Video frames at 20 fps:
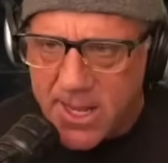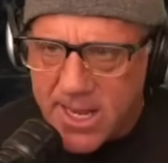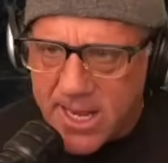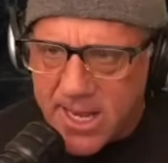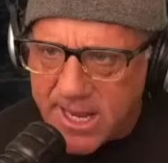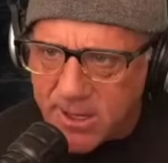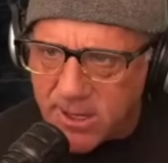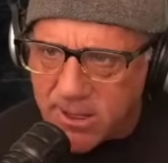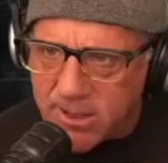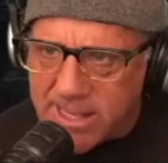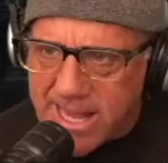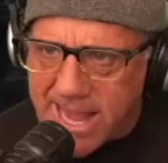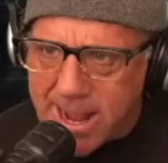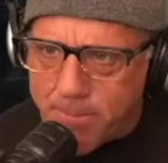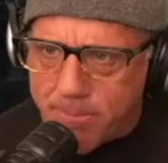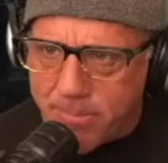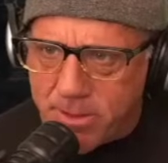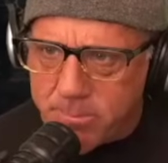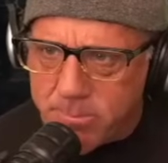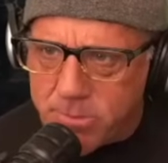It'll
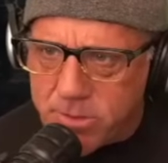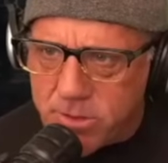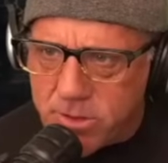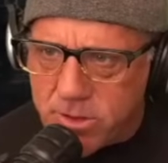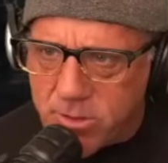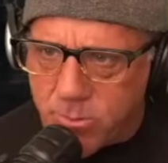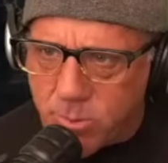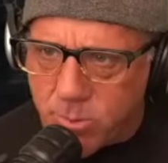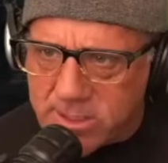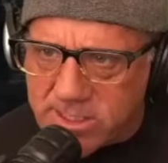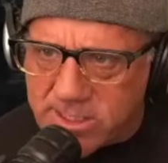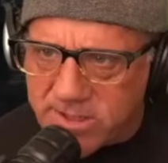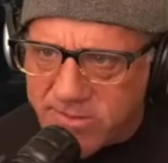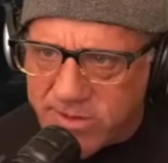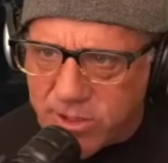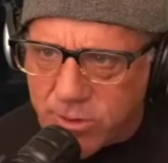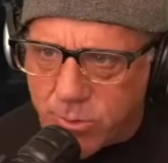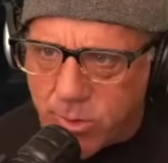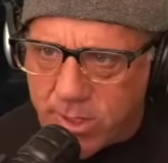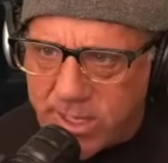lap the moon once every
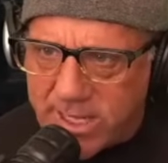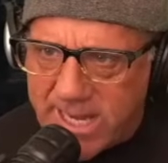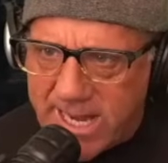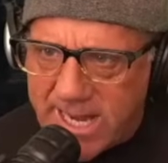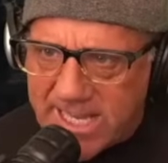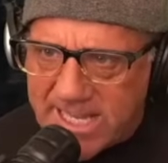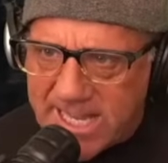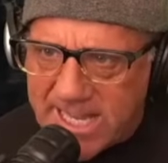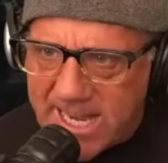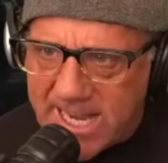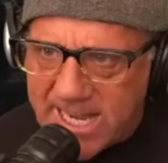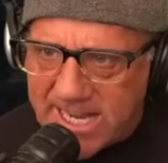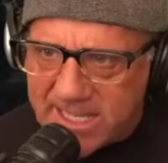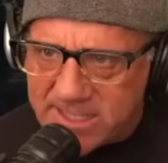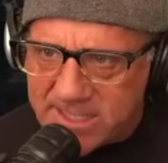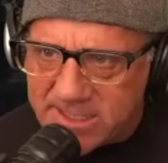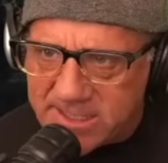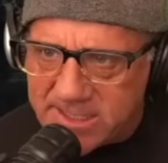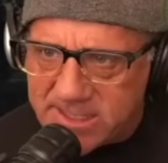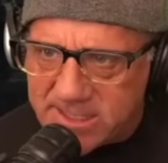28
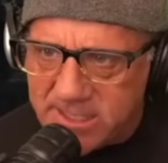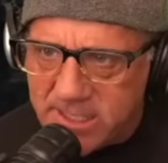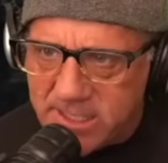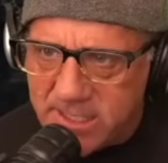days.